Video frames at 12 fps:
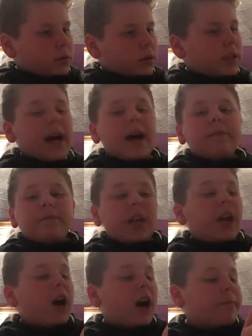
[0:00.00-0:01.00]
Yeah, they
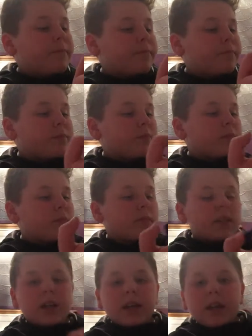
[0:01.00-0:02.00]
are.
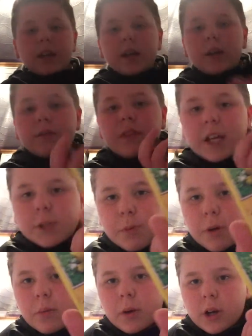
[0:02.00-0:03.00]
This
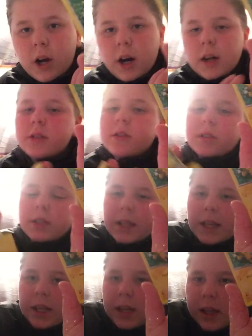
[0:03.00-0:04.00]
Pokemon card,
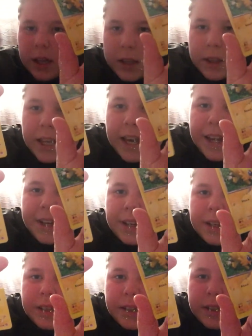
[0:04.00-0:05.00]
like, they,
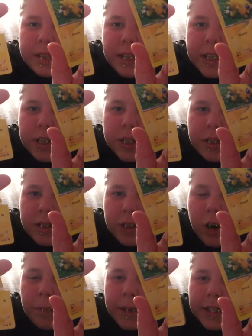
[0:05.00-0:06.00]
they
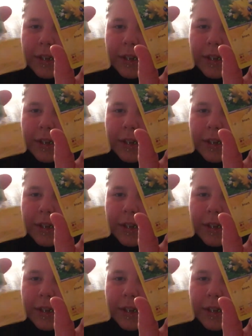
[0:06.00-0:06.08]
gotta be